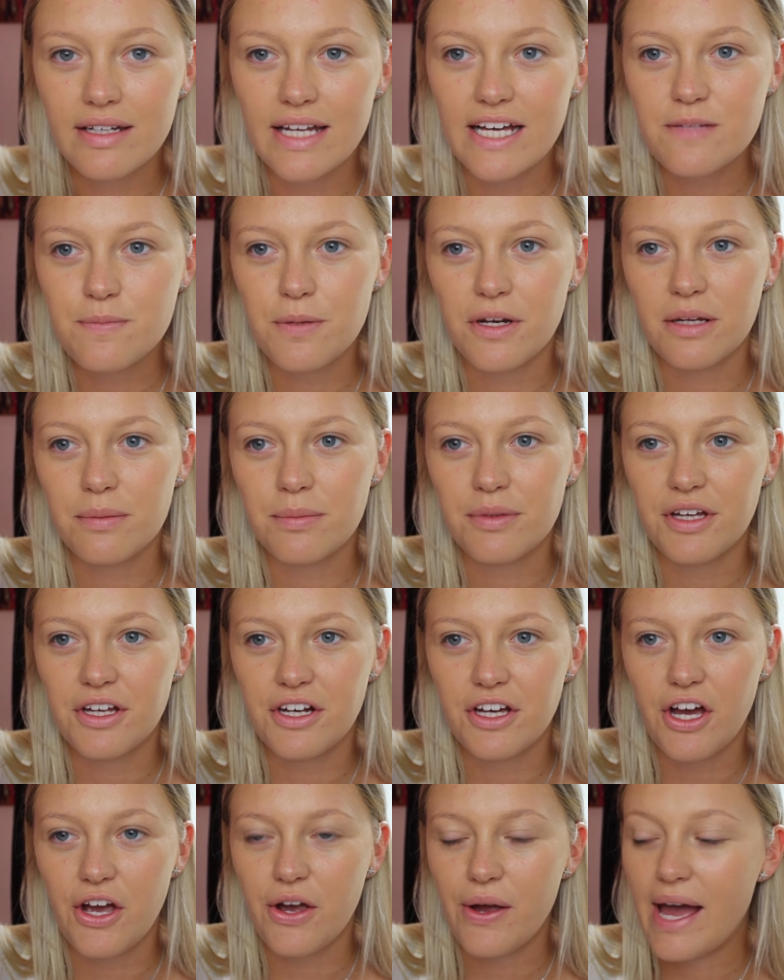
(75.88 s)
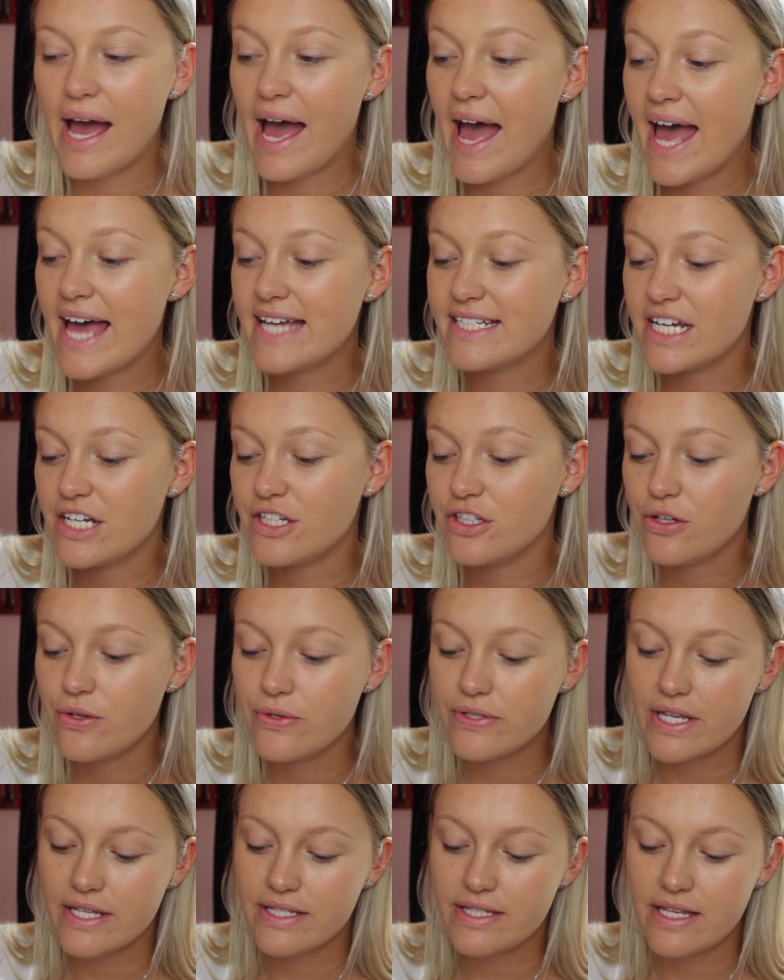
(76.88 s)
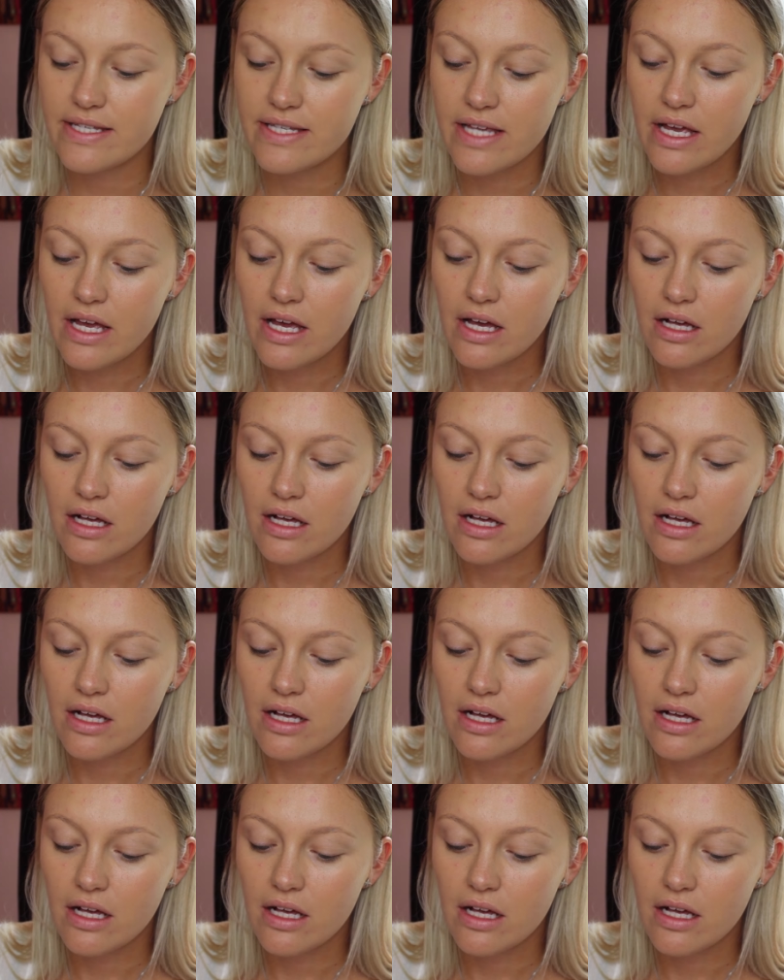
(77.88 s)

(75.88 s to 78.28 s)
Next product I'm going to go ahead and use is this